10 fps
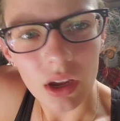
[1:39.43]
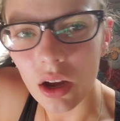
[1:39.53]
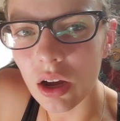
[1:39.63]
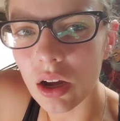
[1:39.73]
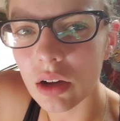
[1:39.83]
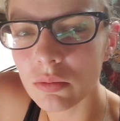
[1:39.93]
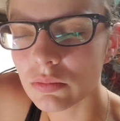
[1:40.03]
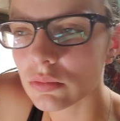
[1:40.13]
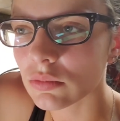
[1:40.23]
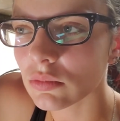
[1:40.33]
I'm
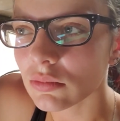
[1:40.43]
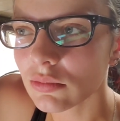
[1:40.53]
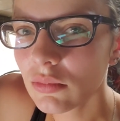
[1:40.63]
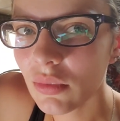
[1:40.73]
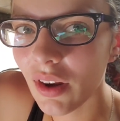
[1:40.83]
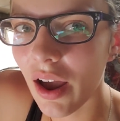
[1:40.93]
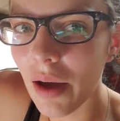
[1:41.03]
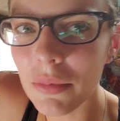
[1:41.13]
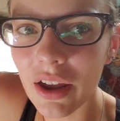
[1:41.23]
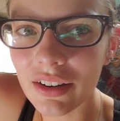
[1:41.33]

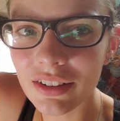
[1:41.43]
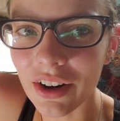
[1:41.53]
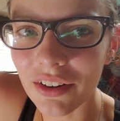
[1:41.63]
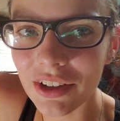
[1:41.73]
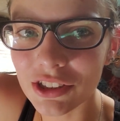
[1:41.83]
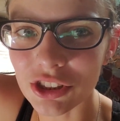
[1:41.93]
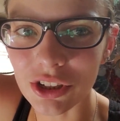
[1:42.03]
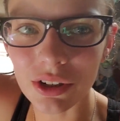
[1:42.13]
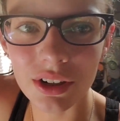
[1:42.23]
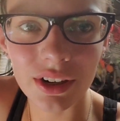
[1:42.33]
not entirely
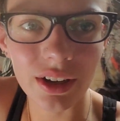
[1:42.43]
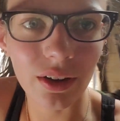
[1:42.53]
sure